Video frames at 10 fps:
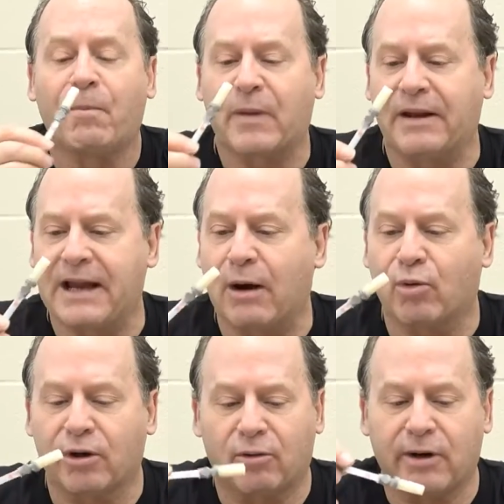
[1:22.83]
And now
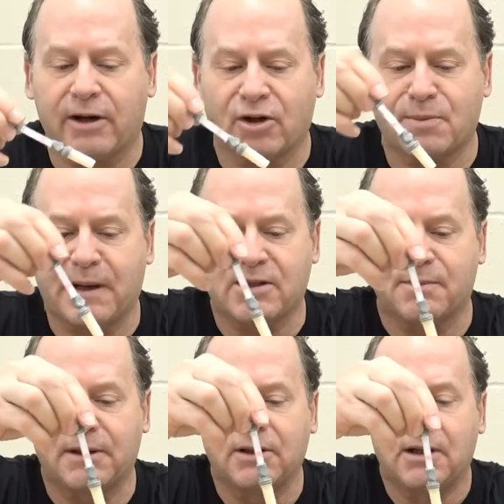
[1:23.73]
we're going to run our
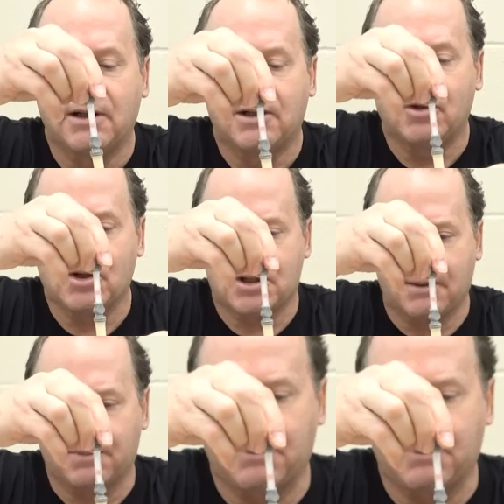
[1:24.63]
specimen. You just simply